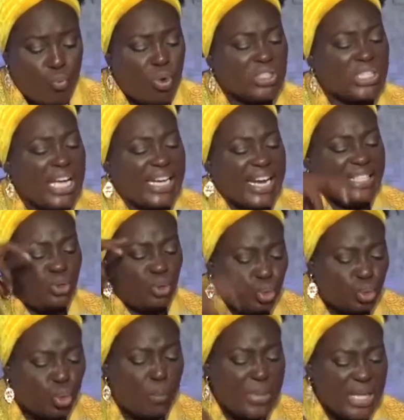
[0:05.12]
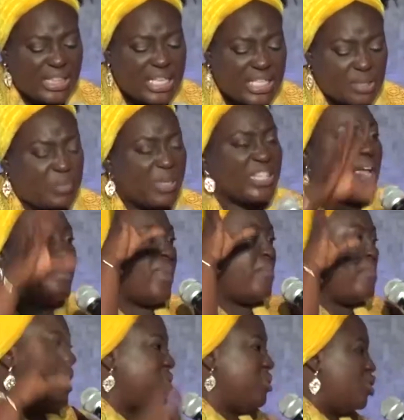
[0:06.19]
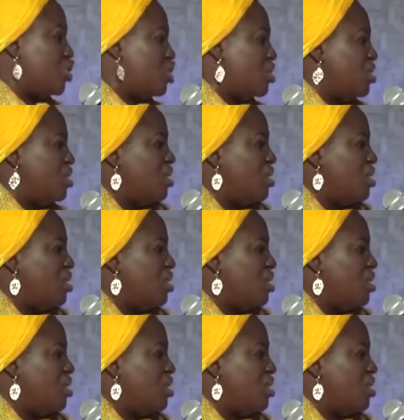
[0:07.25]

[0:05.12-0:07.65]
what can I do to make things better in my marriage? Do